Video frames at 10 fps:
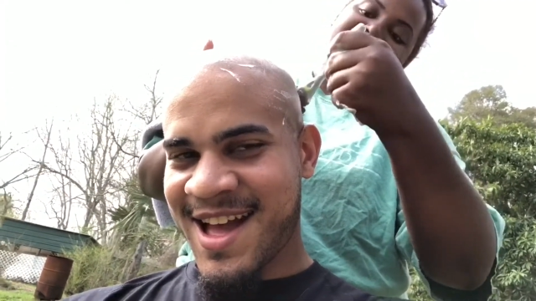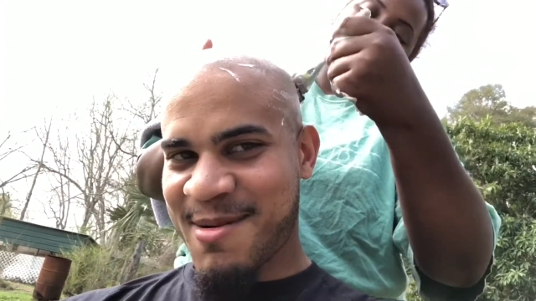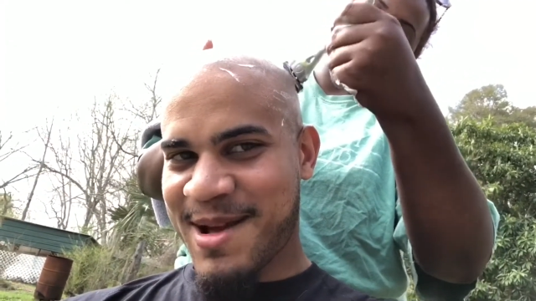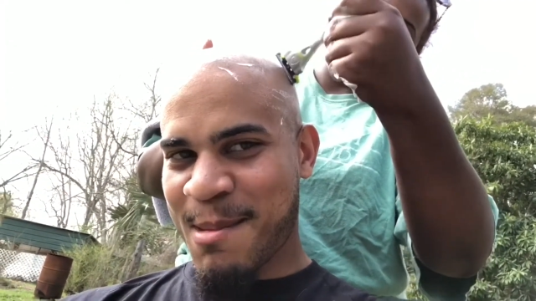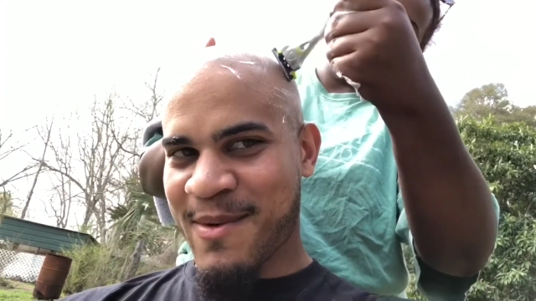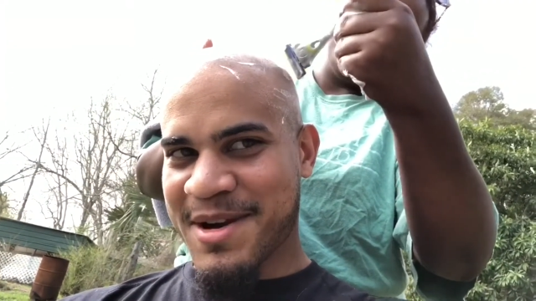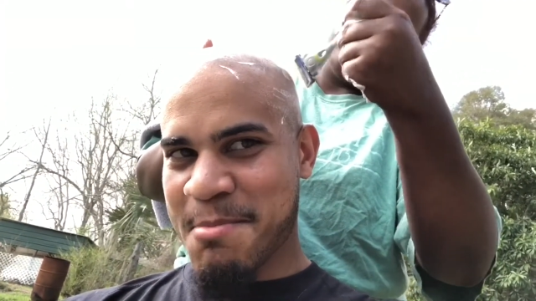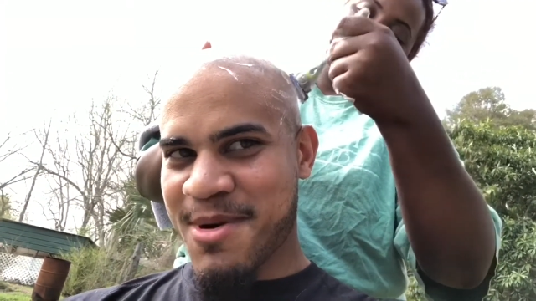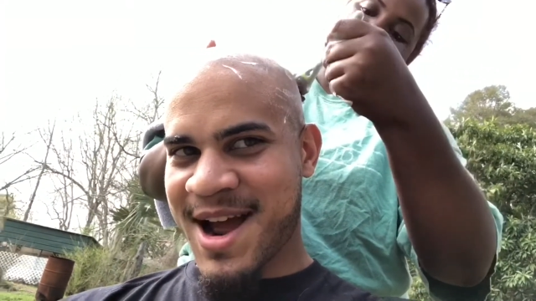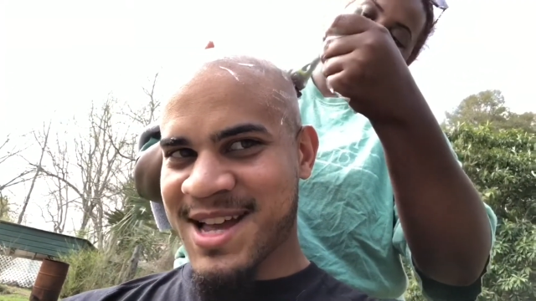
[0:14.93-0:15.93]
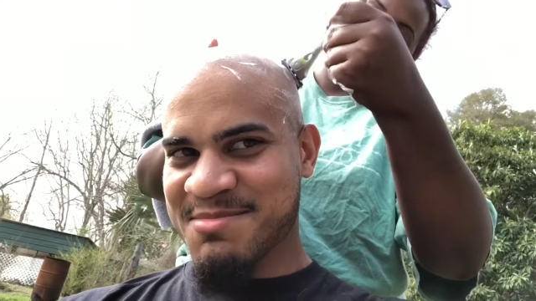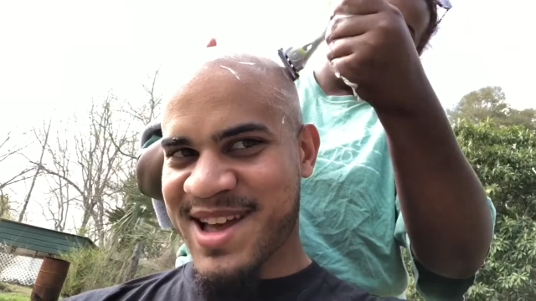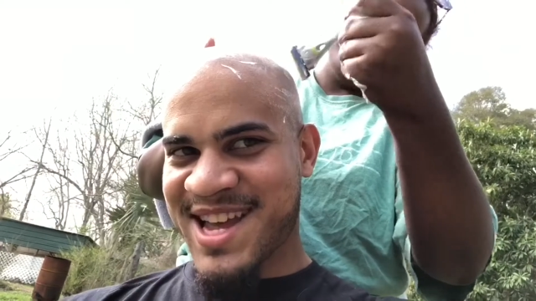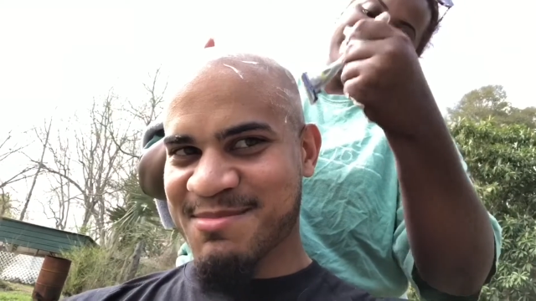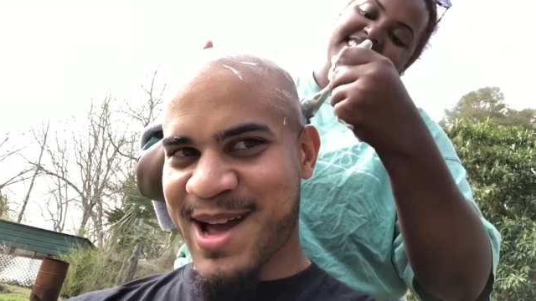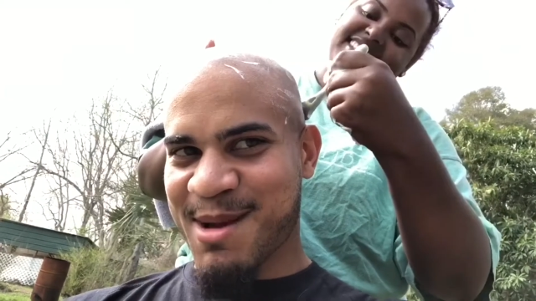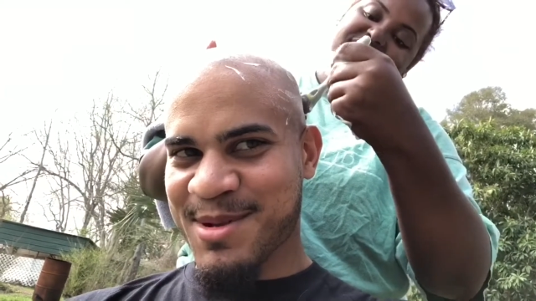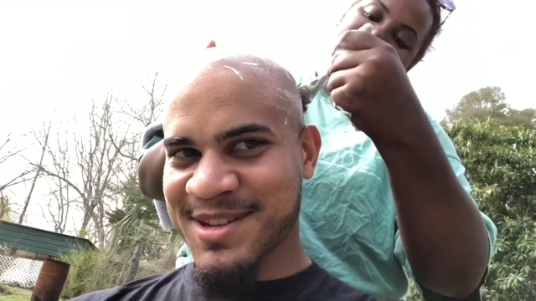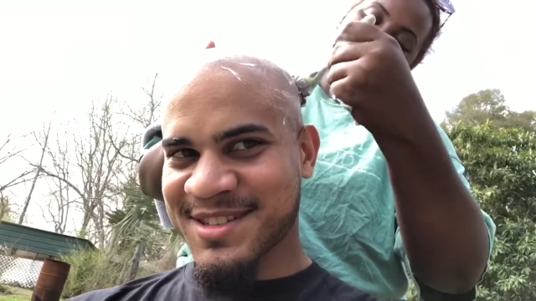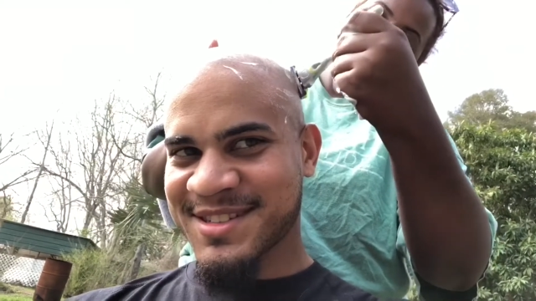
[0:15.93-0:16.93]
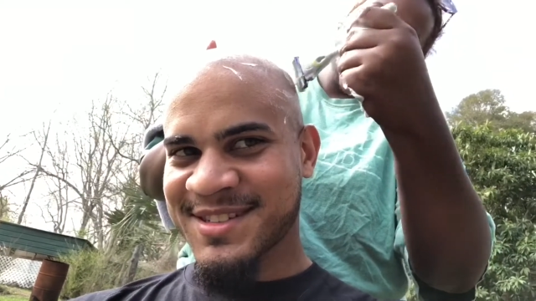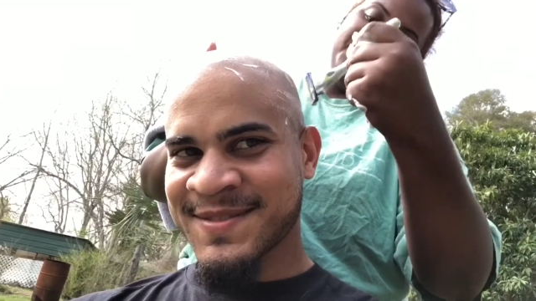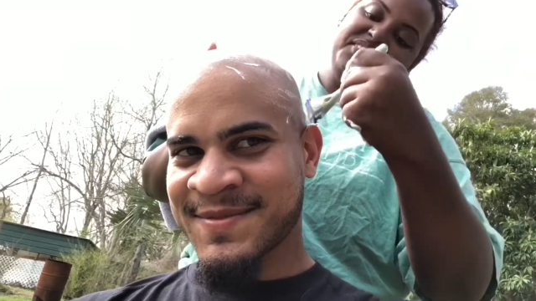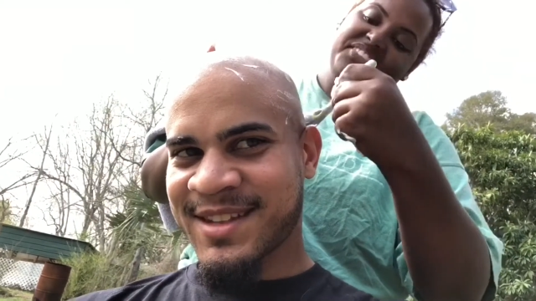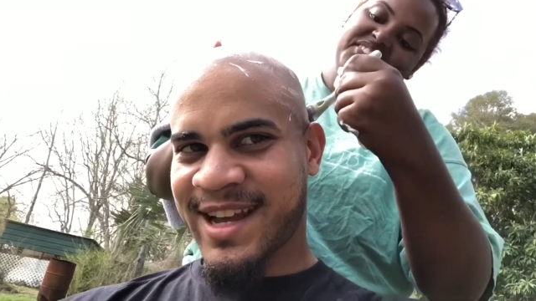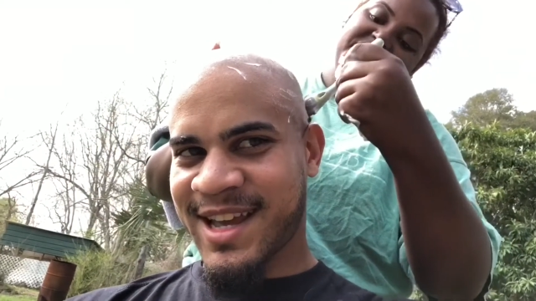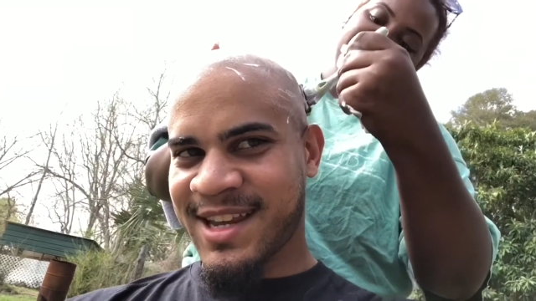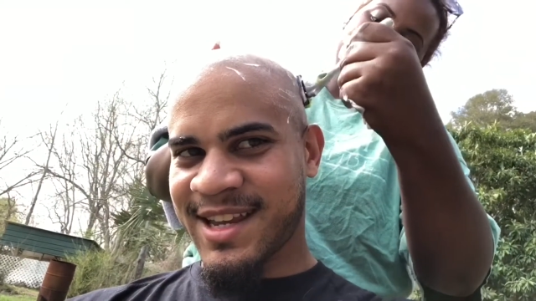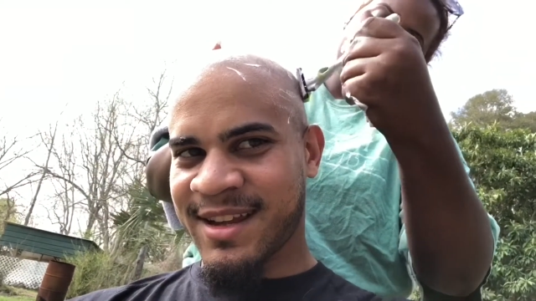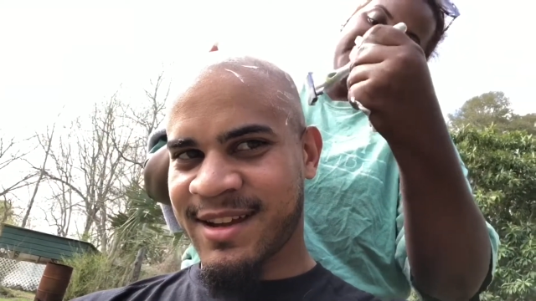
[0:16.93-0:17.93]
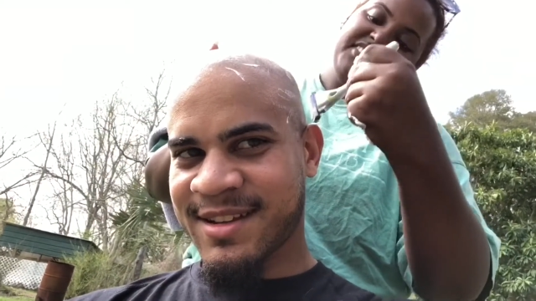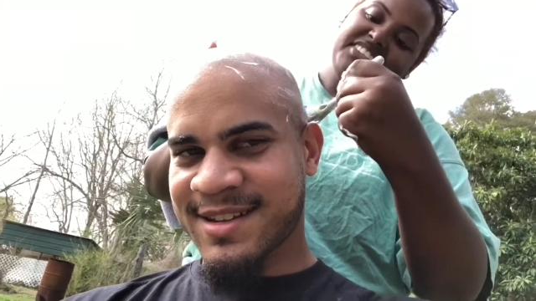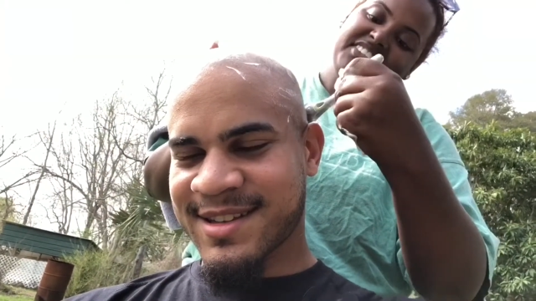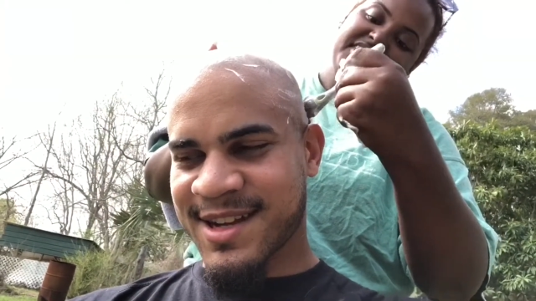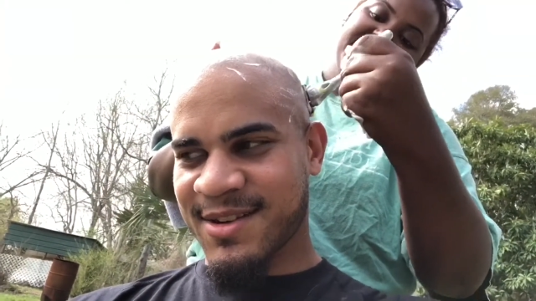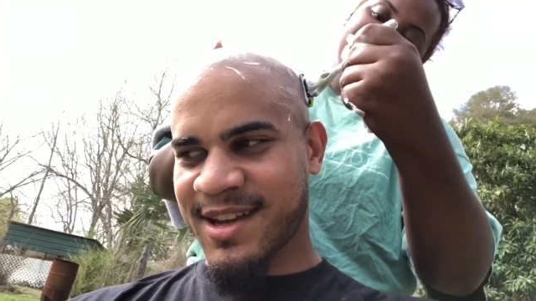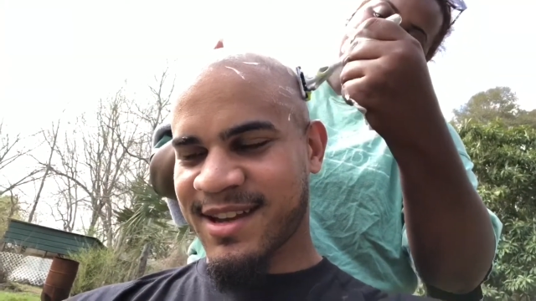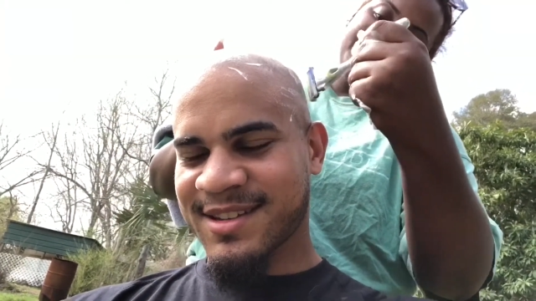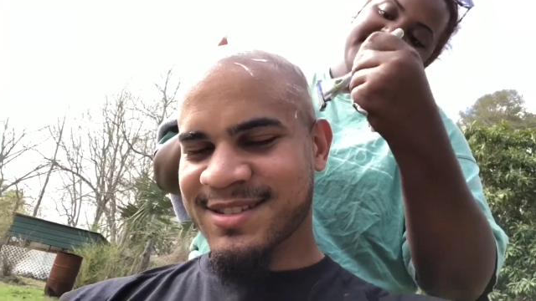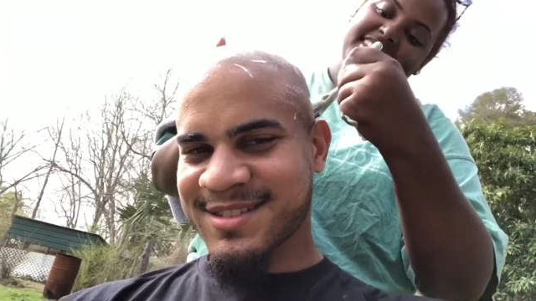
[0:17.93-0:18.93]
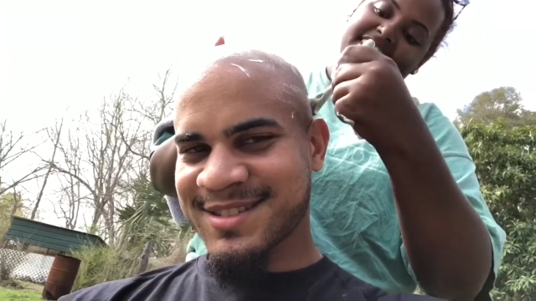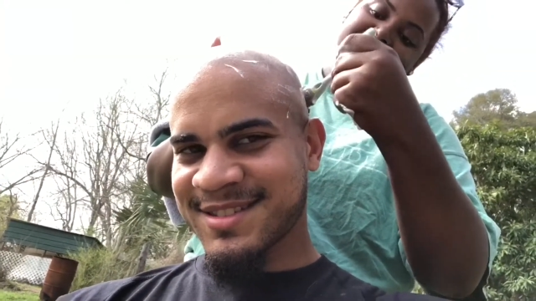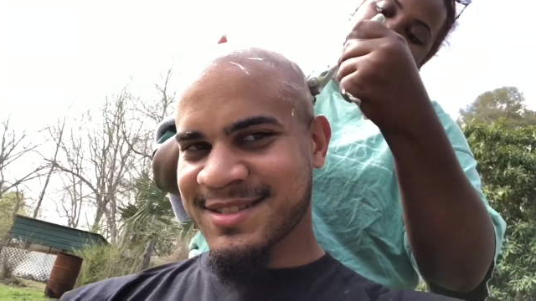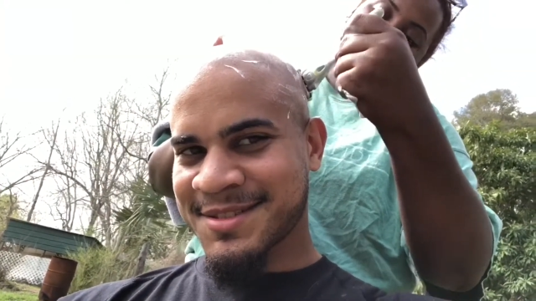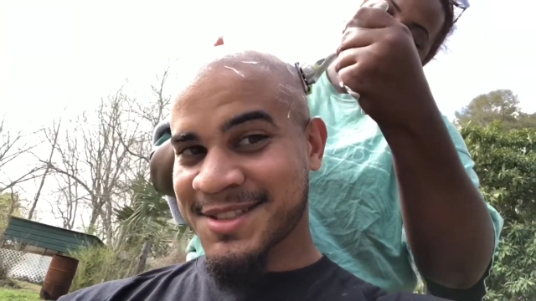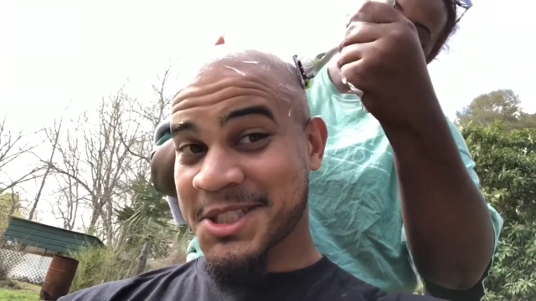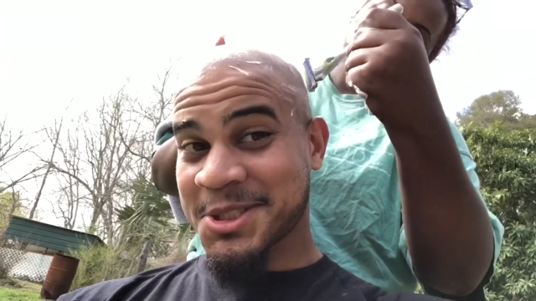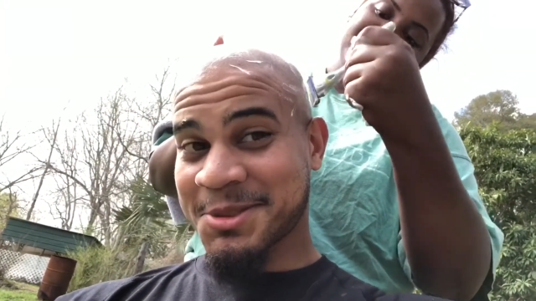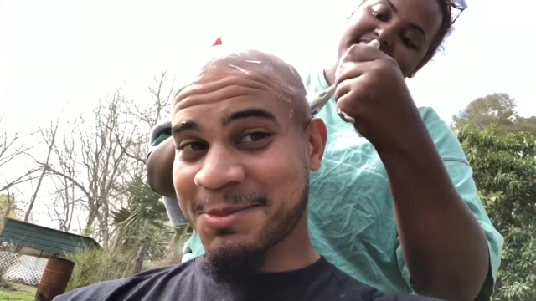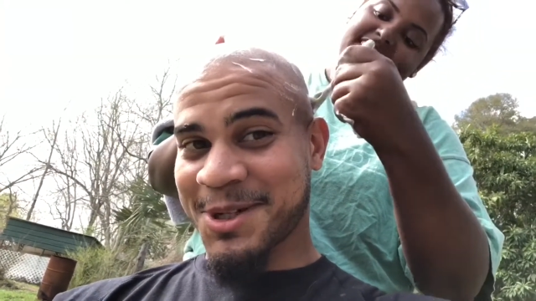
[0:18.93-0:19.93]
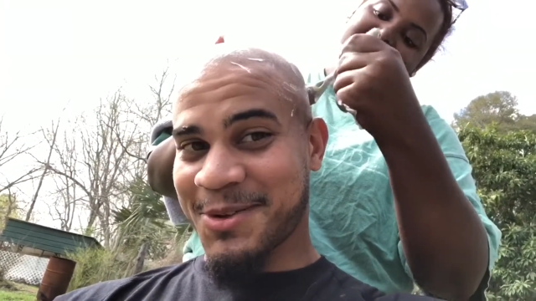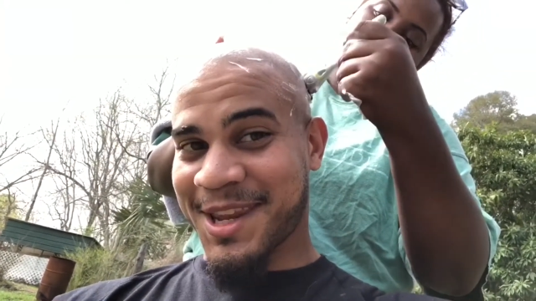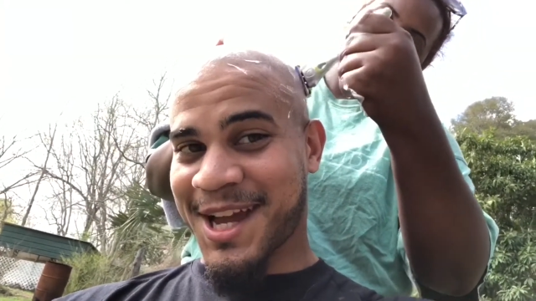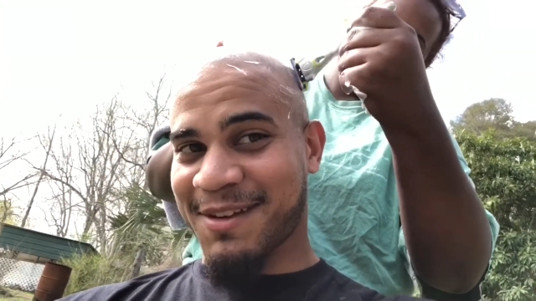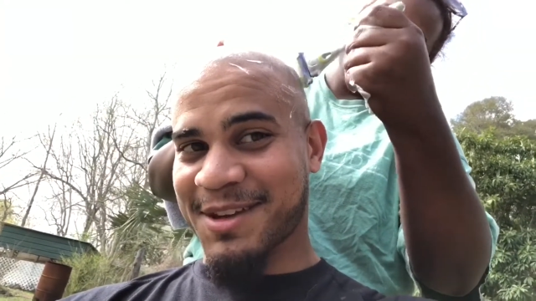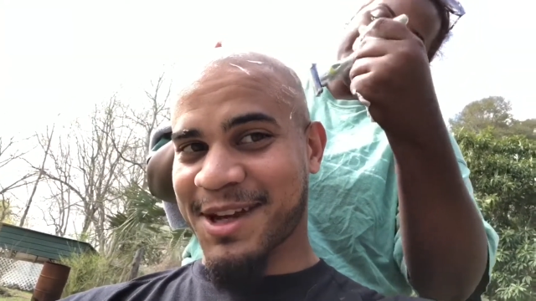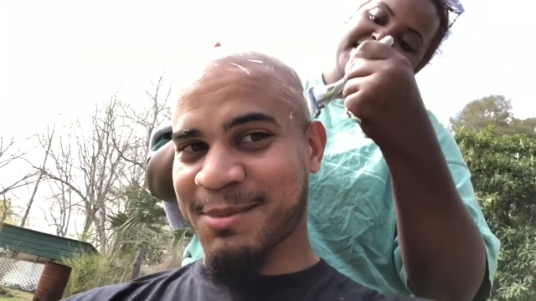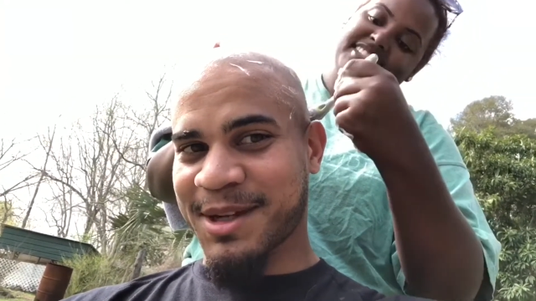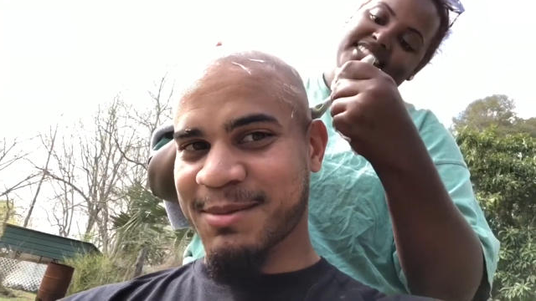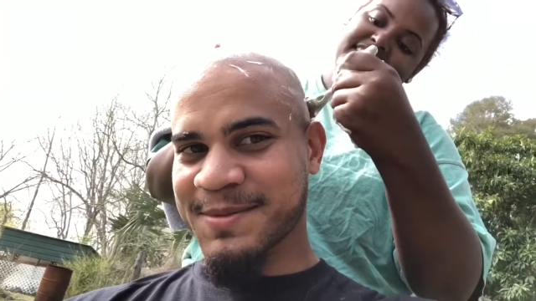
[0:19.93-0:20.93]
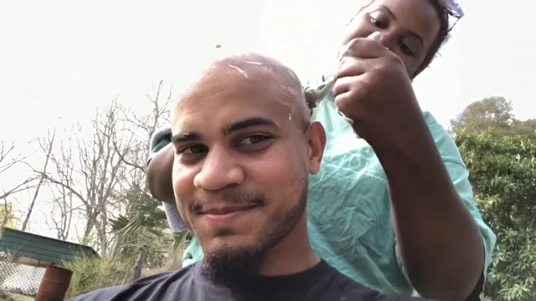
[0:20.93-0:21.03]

I'm coming with them bridesmaids, baby. Hey, Lit, Tony. it. We going live tonight, baby.